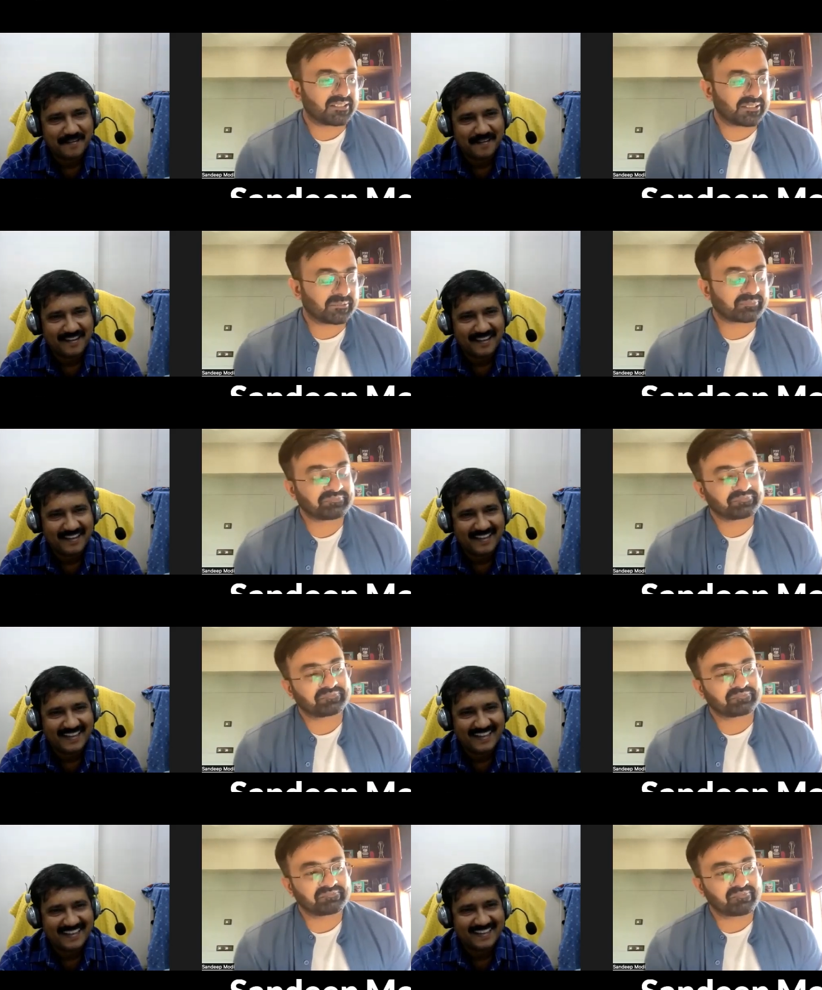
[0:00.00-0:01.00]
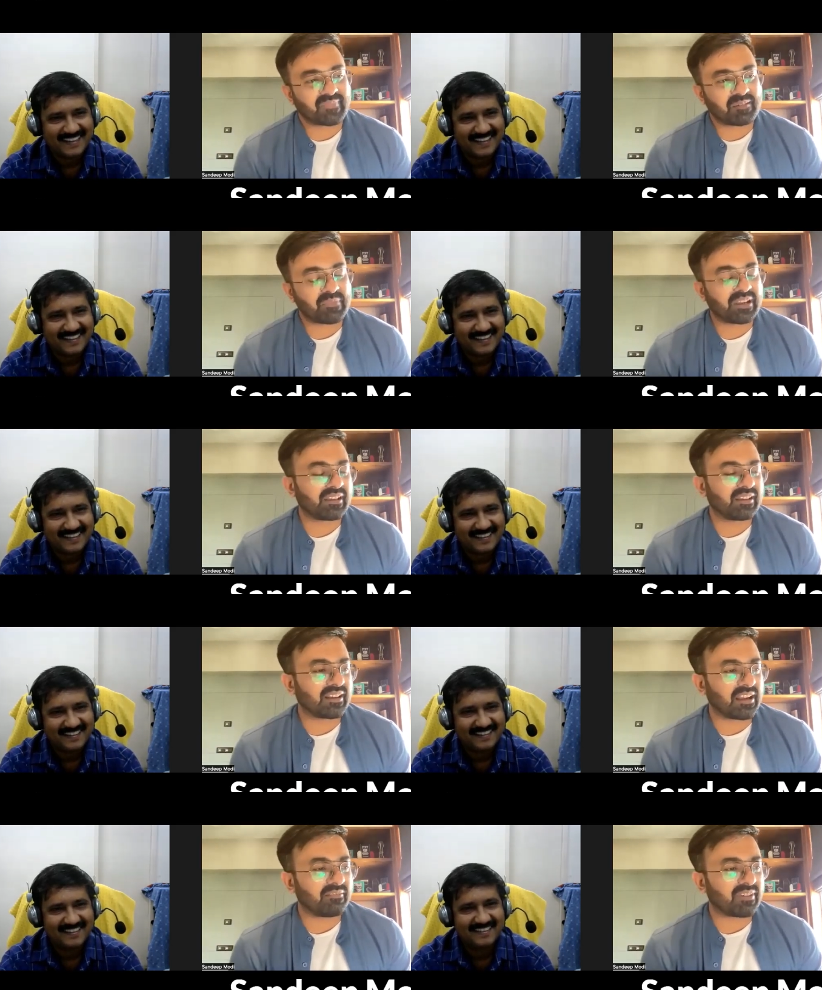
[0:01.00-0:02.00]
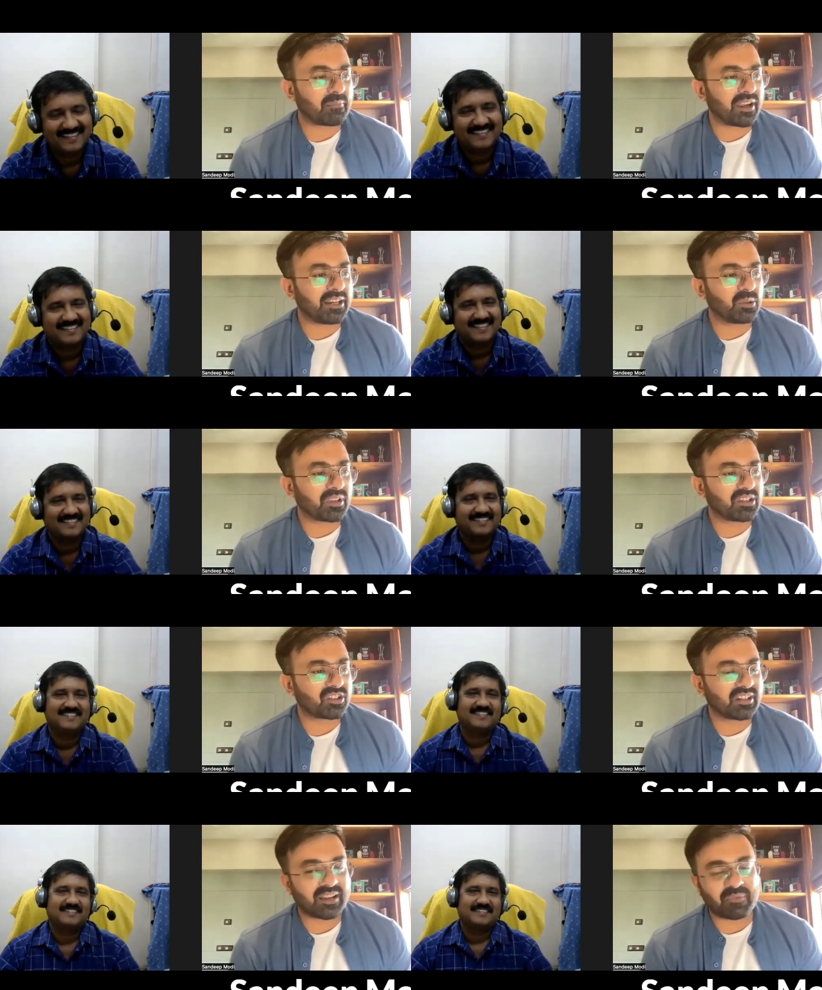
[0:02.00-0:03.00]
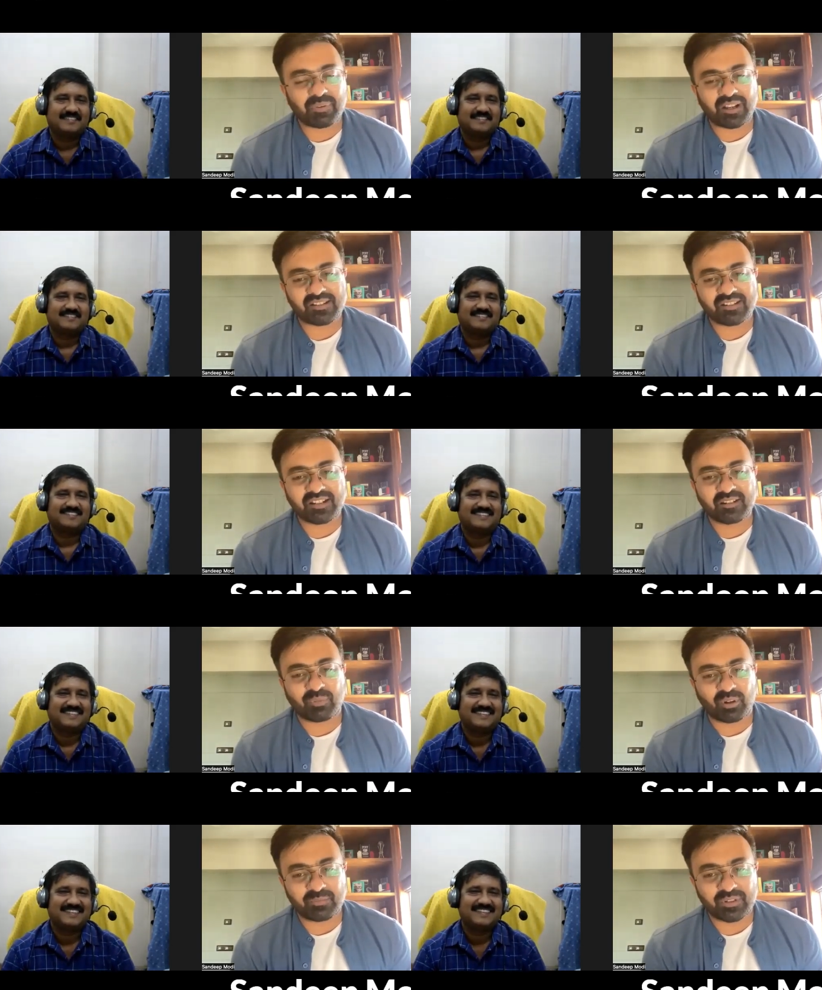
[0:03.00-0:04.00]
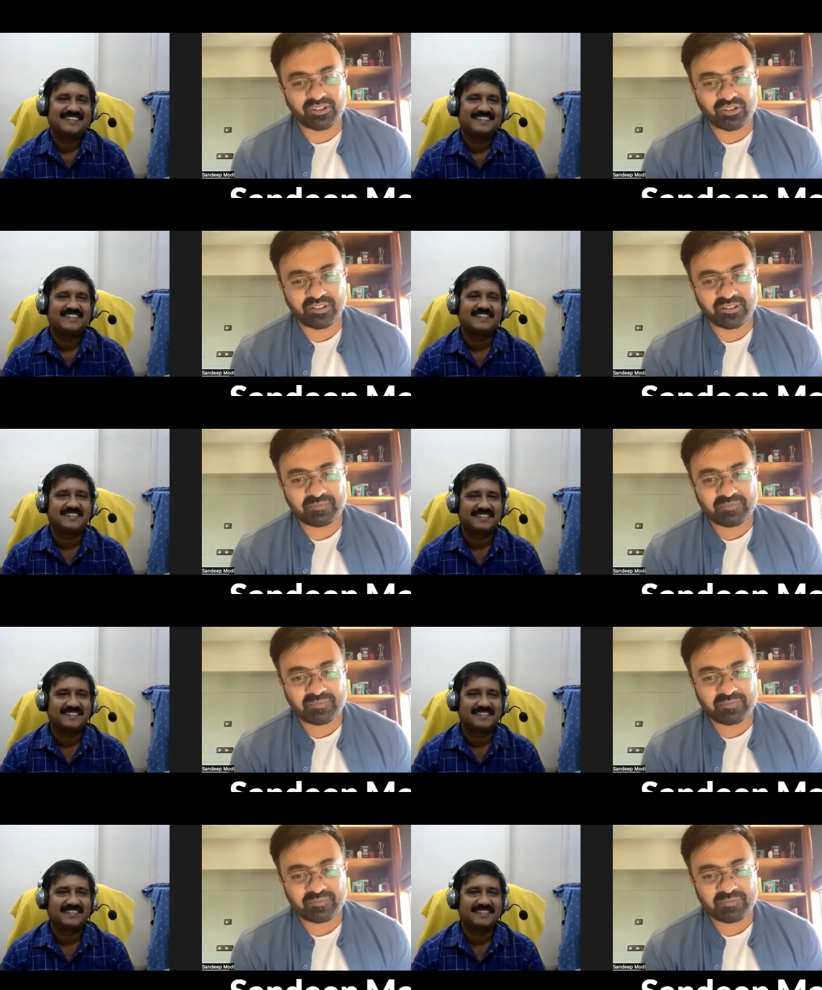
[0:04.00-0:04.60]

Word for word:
Speaker 1: hote? By education, I am a plastic and polymer engineer.